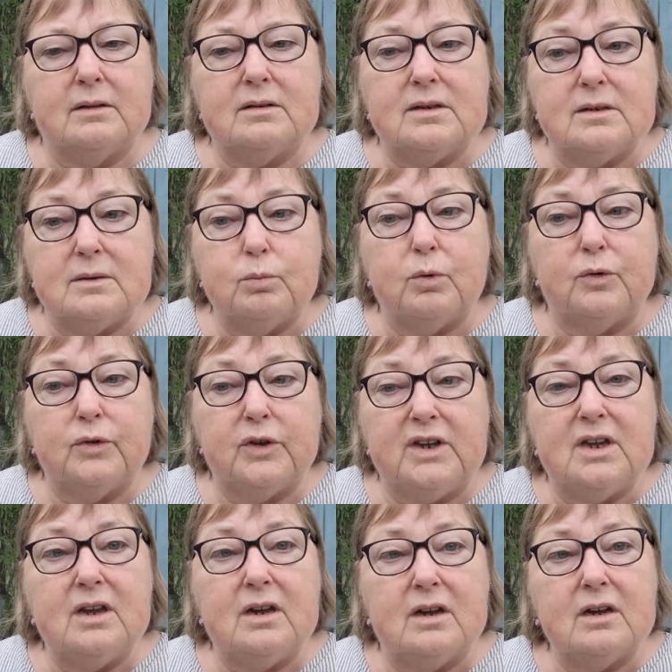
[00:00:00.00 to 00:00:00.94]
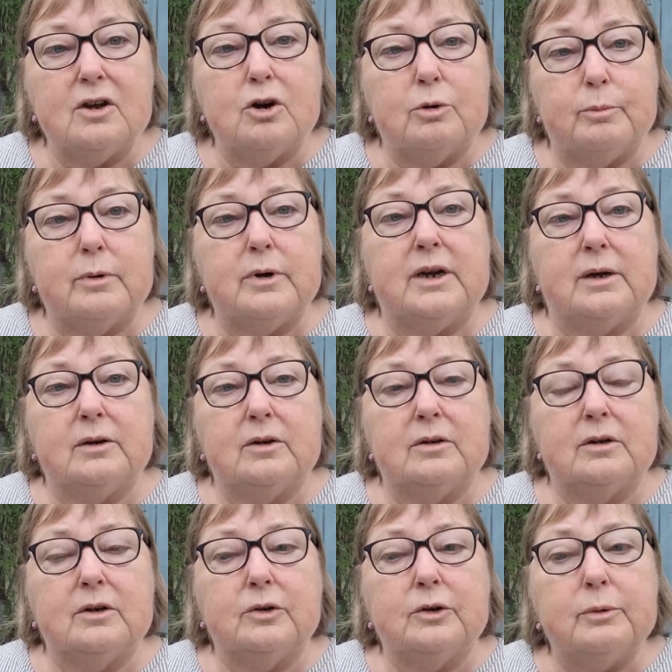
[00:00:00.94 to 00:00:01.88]
This is what the gig
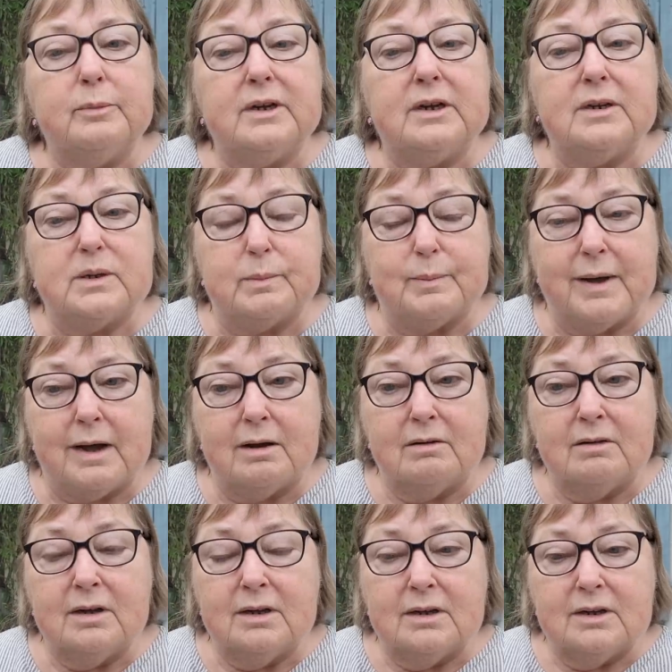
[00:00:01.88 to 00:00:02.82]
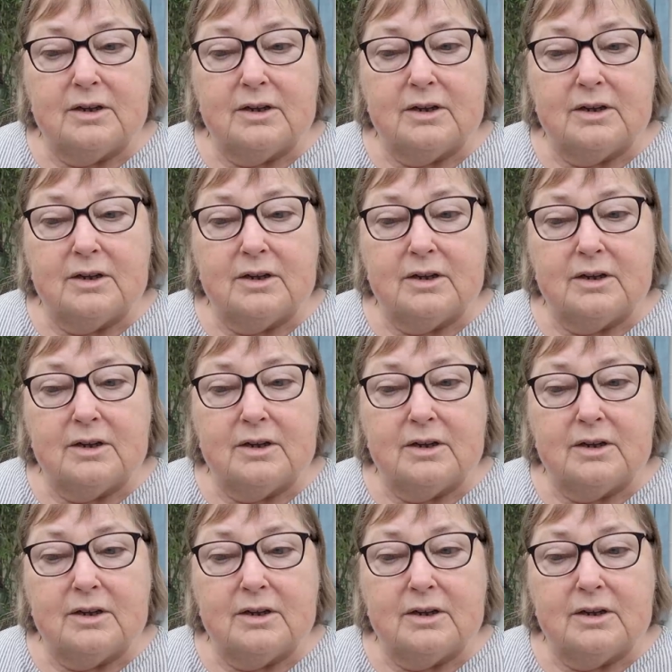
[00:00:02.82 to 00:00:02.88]
economy is about.